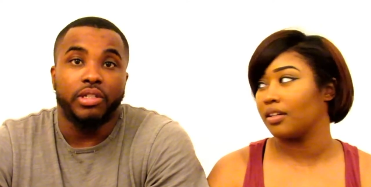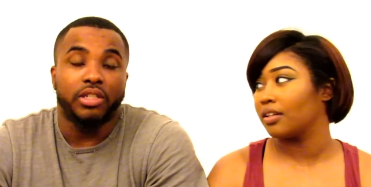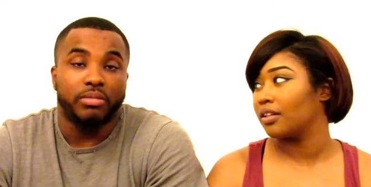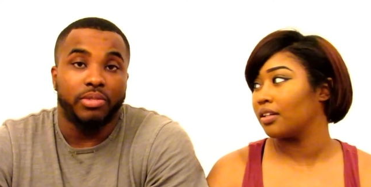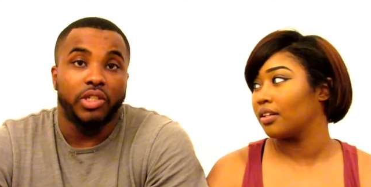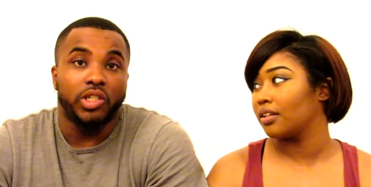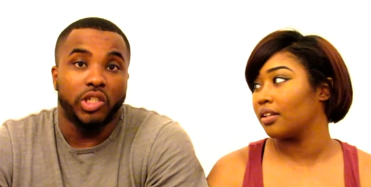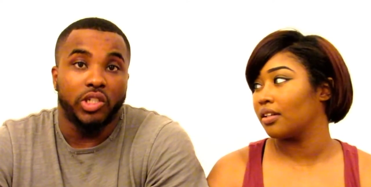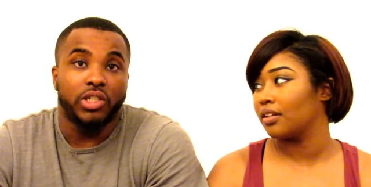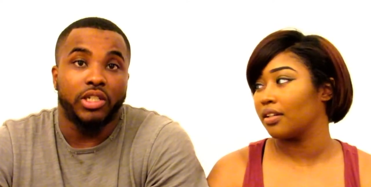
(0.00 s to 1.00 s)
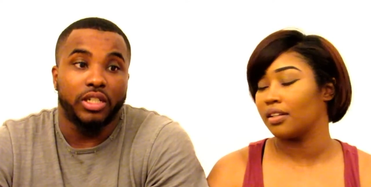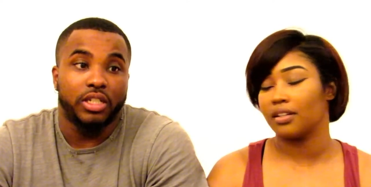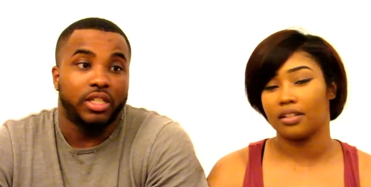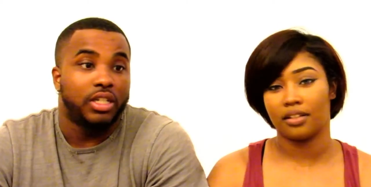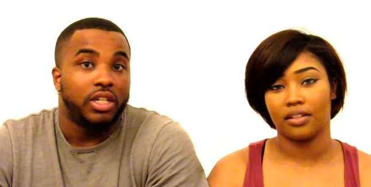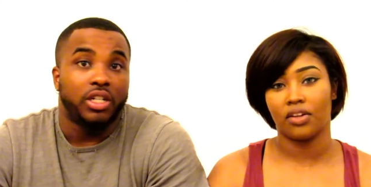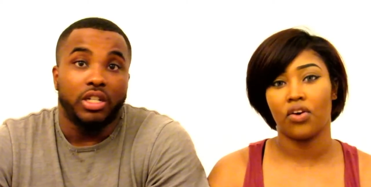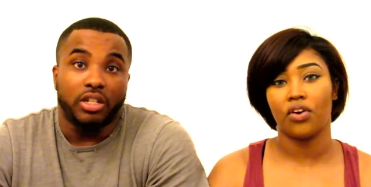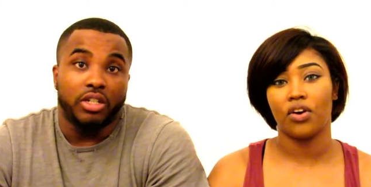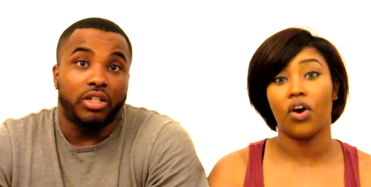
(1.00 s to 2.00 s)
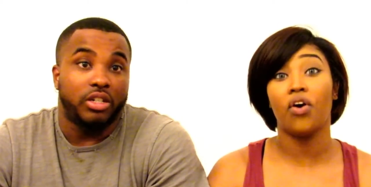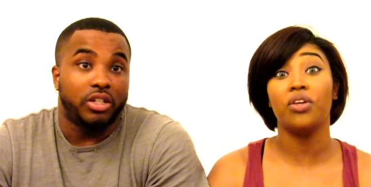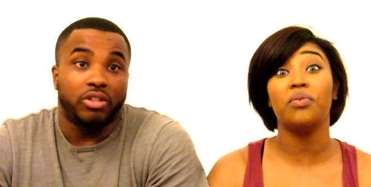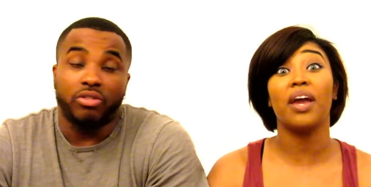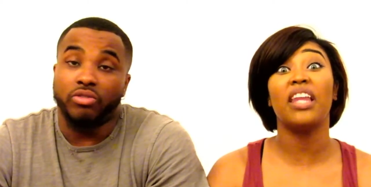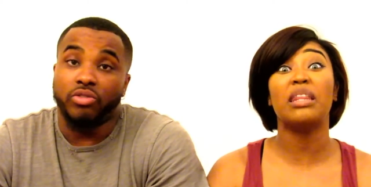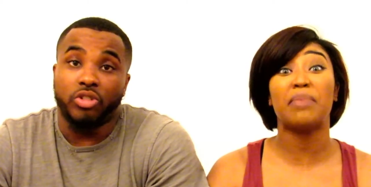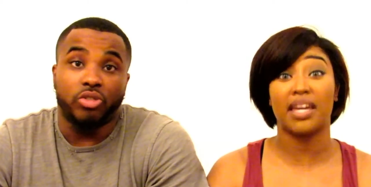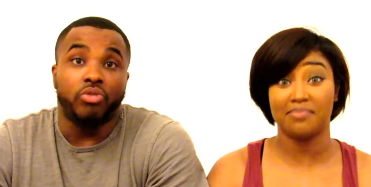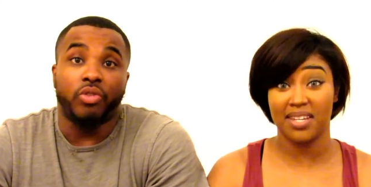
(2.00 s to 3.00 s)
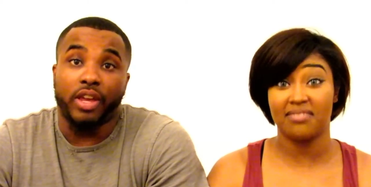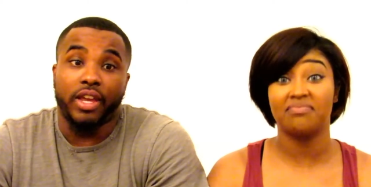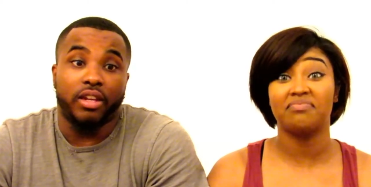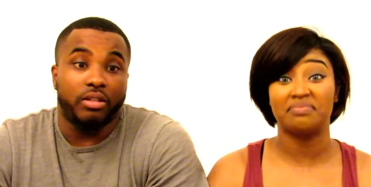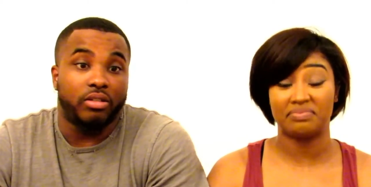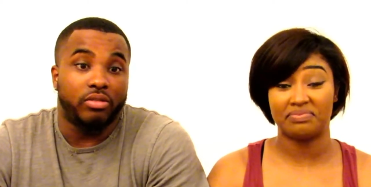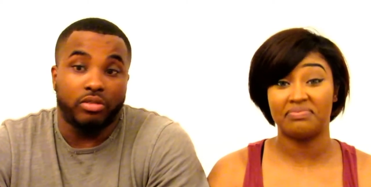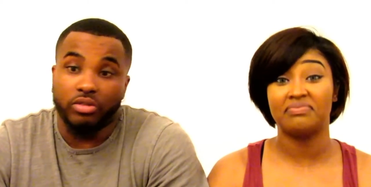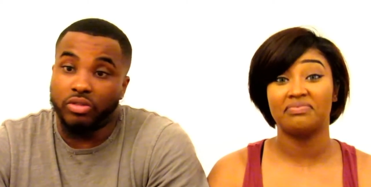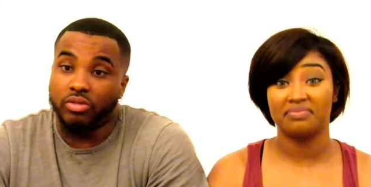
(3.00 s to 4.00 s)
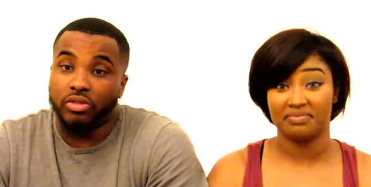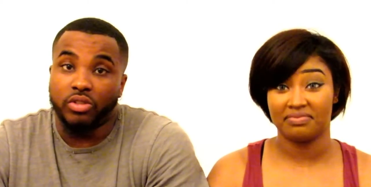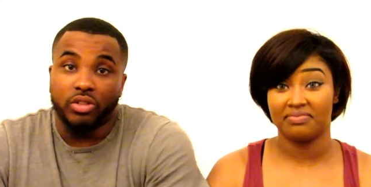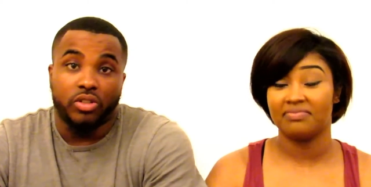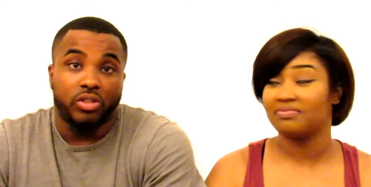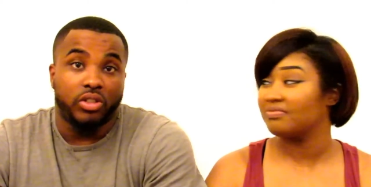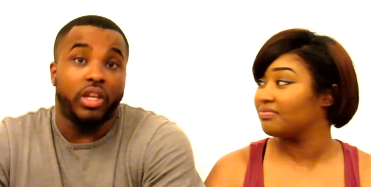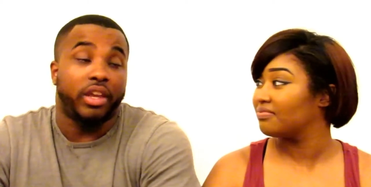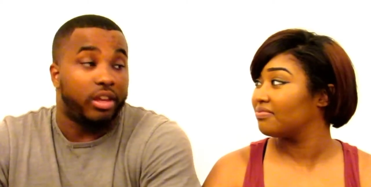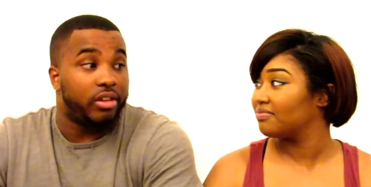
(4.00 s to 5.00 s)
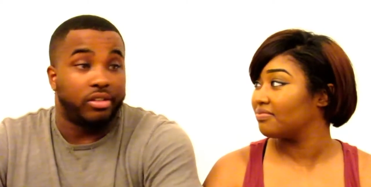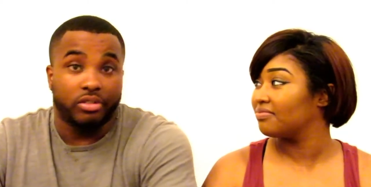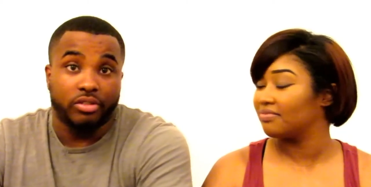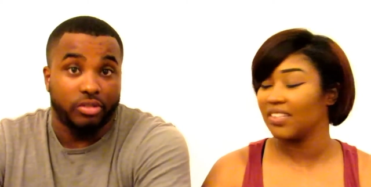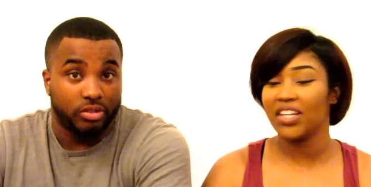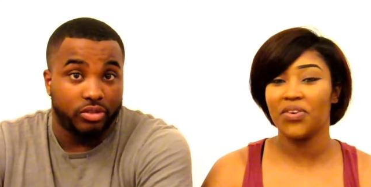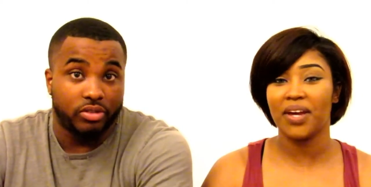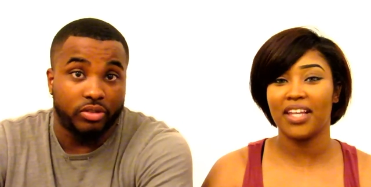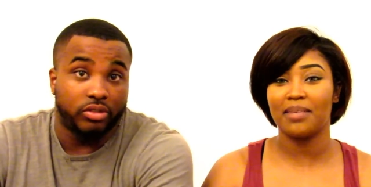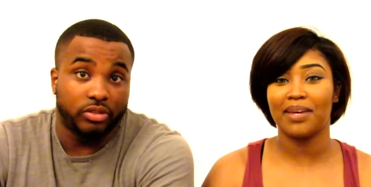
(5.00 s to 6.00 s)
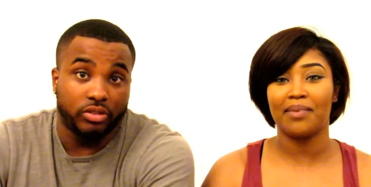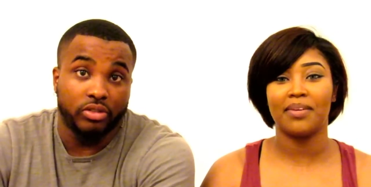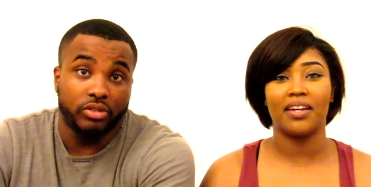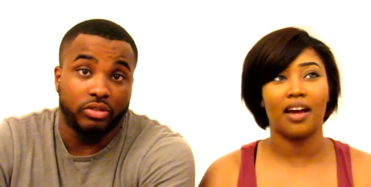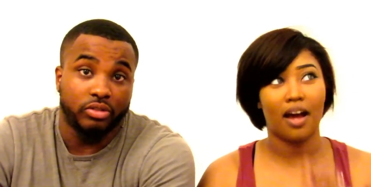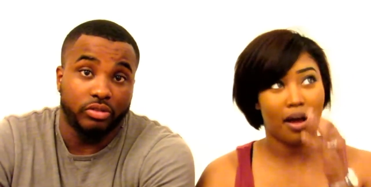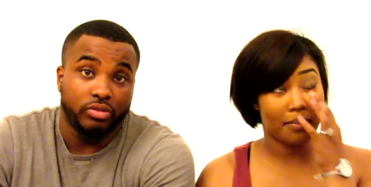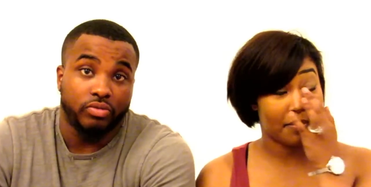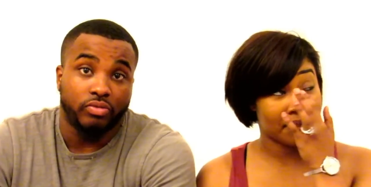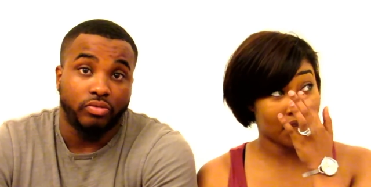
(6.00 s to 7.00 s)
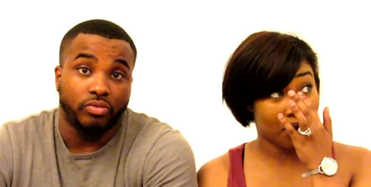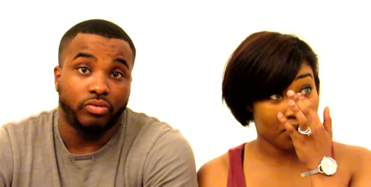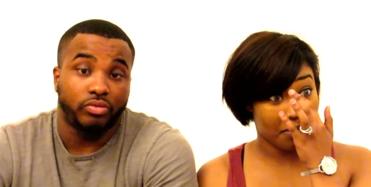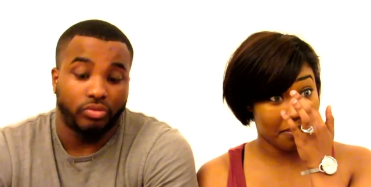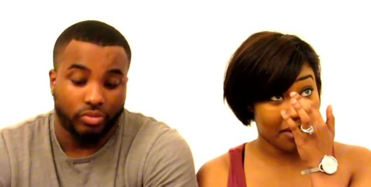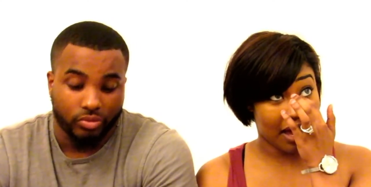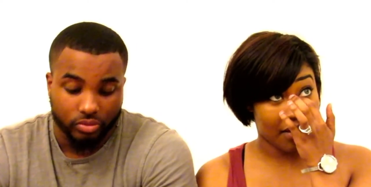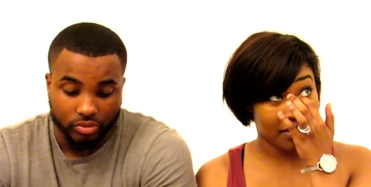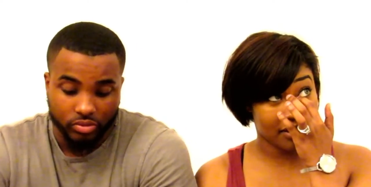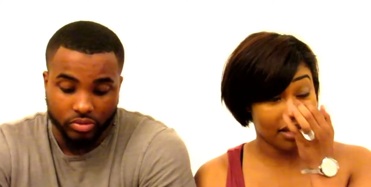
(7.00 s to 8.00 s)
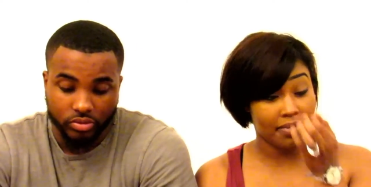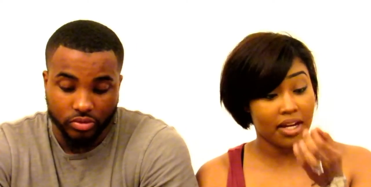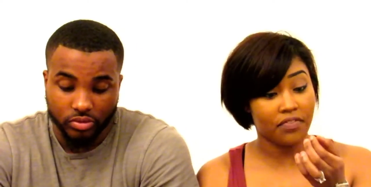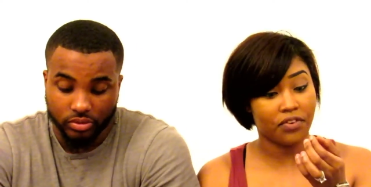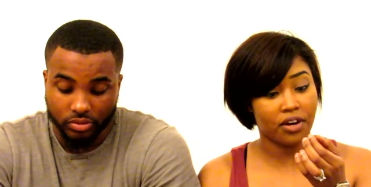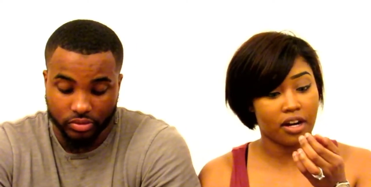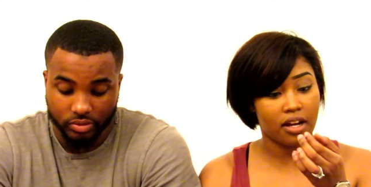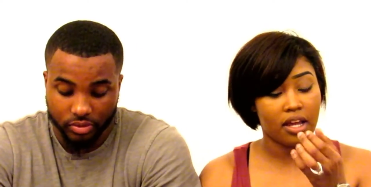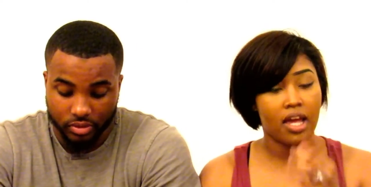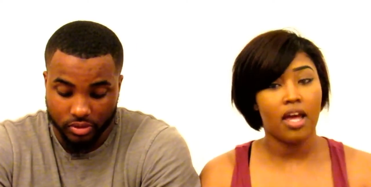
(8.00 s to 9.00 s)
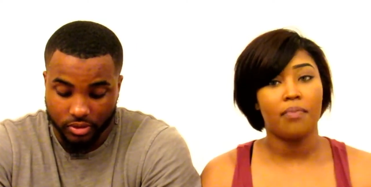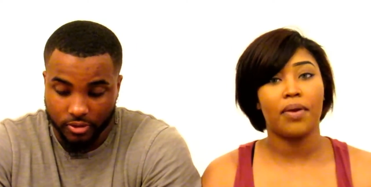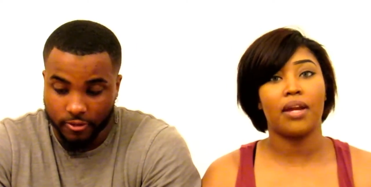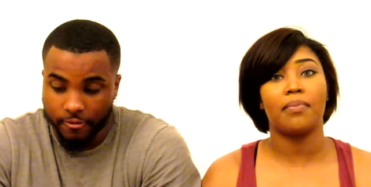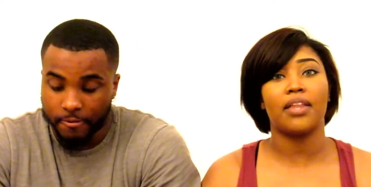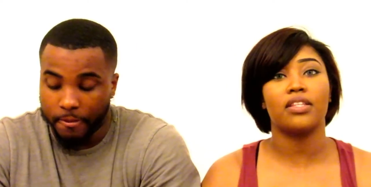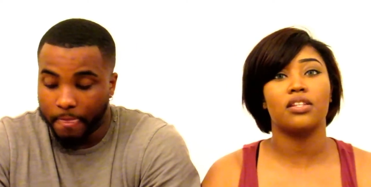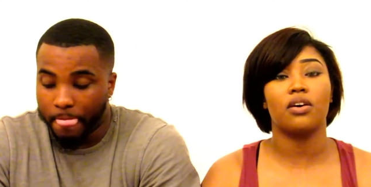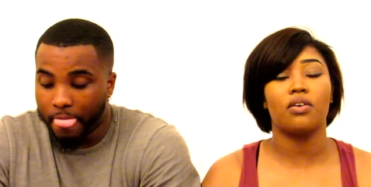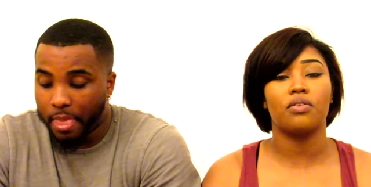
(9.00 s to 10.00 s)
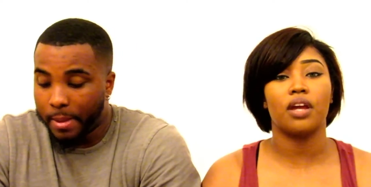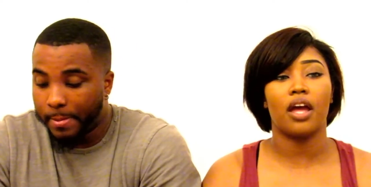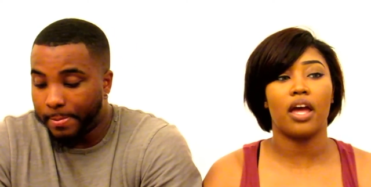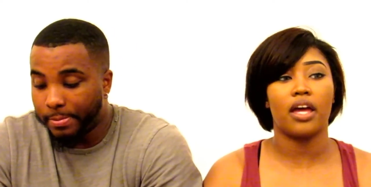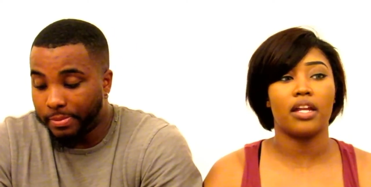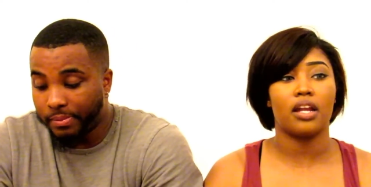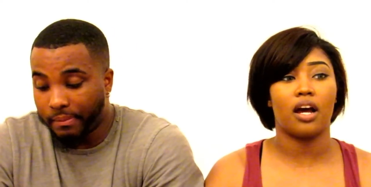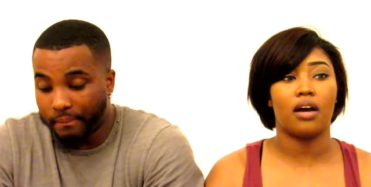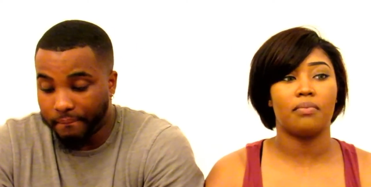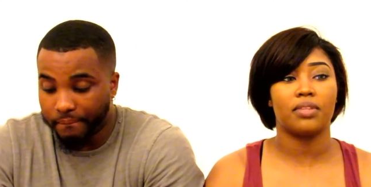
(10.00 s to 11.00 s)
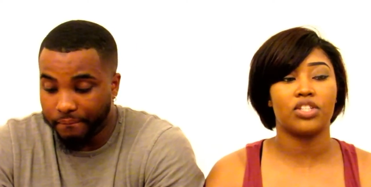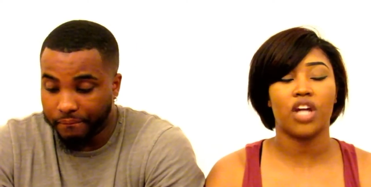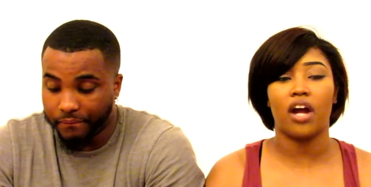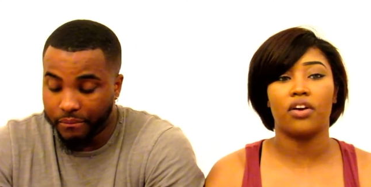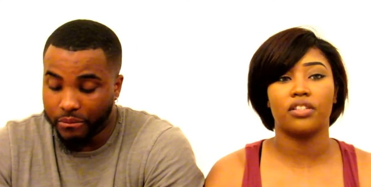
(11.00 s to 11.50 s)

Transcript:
Speaker 1: put some insurance on you on and the baby. You and yeah,
Speaker 2: you and the baby. Um, so I was admitted for betamethasone, and um, the shot